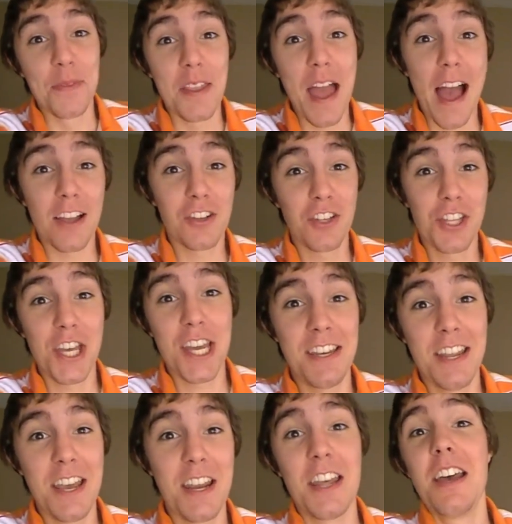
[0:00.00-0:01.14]
Actually, I
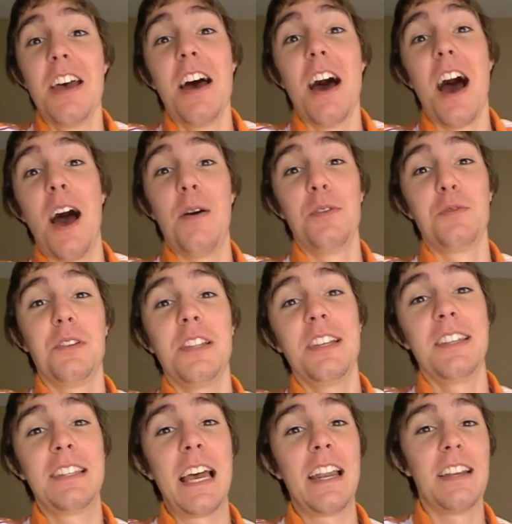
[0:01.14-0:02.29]
did. I was really
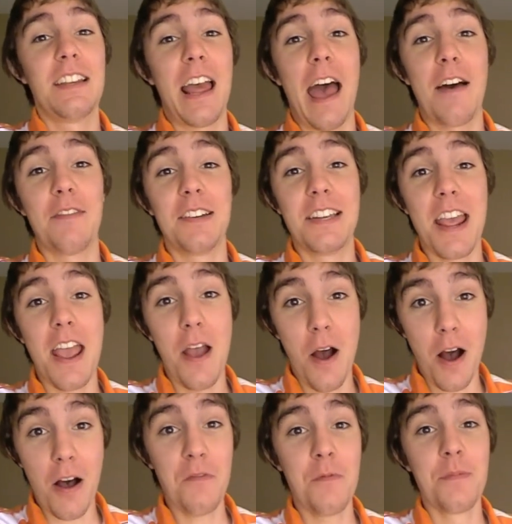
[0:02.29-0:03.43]
excited to have a day
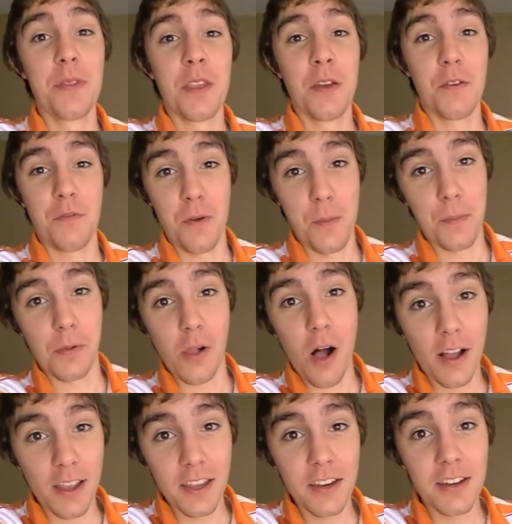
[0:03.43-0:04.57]
off from
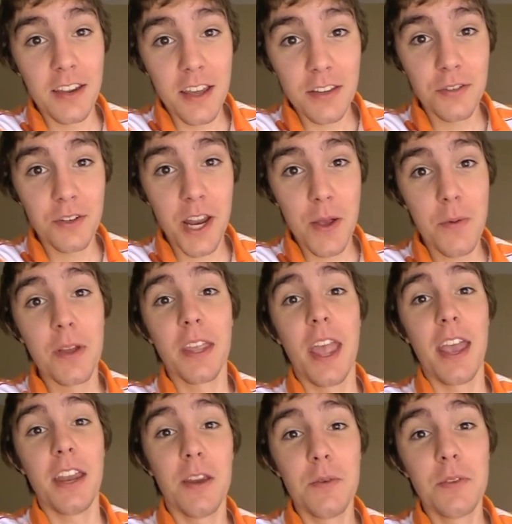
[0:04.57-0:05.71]
blogging yesterday when
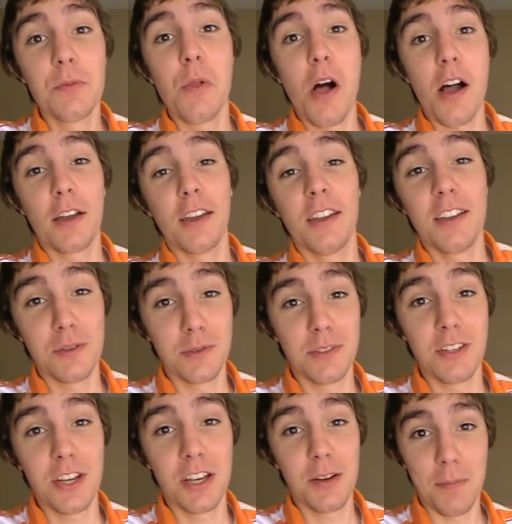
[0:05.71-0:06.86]
Katie was blogging because it was
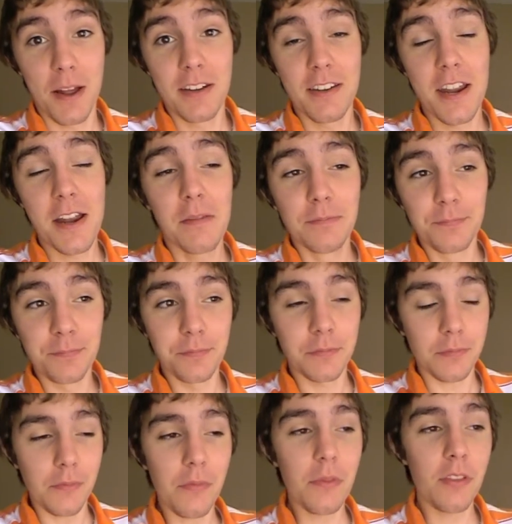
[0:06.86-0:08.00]
Chicken Monday.
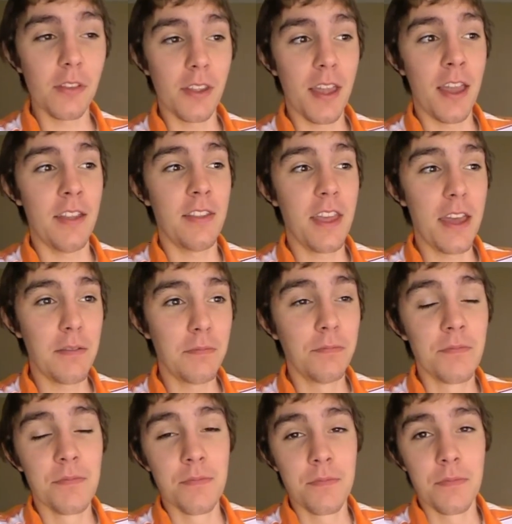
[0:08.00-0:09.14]
And then
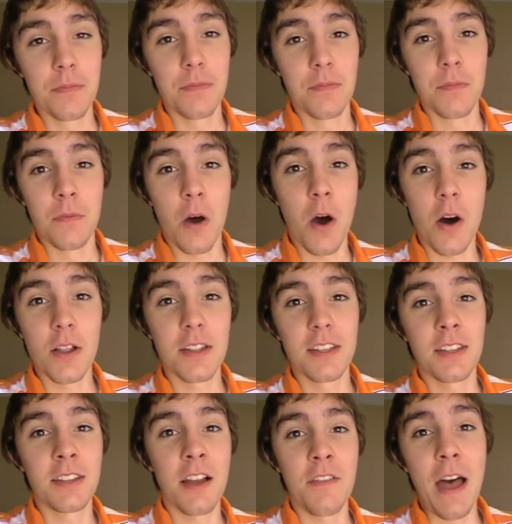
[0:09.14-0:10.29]
all this
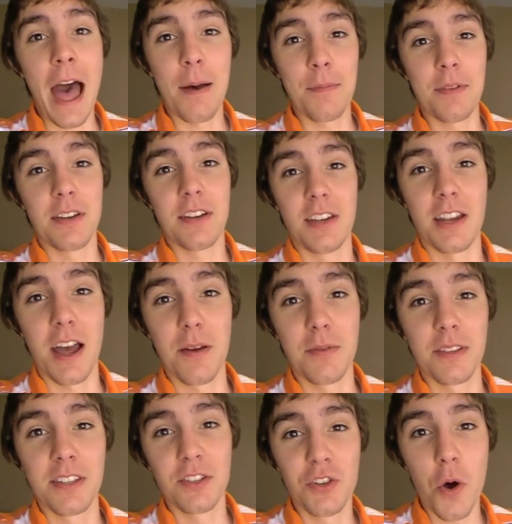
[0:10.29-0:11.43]
stuff happened and I
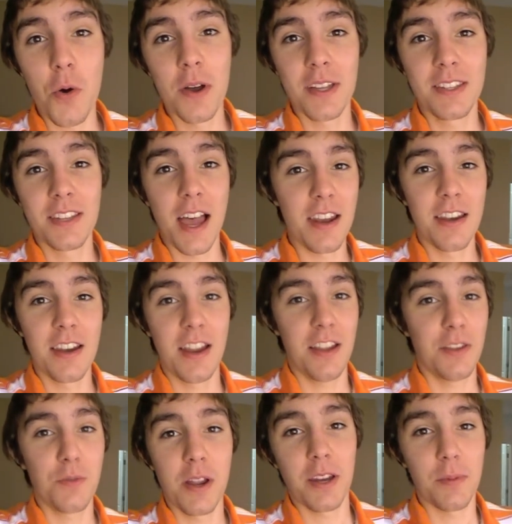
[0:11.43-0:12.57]
was so excited. I
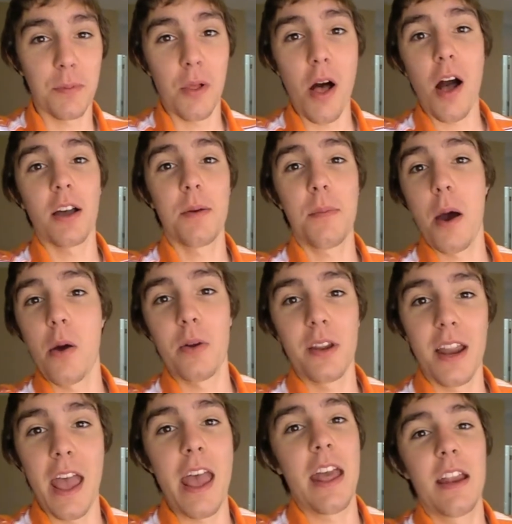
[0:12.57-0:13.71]
just wanted to blog about
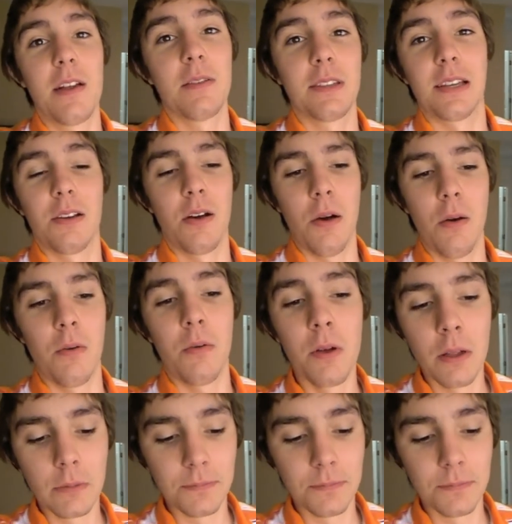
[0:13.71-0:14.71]
it and I was like, oh,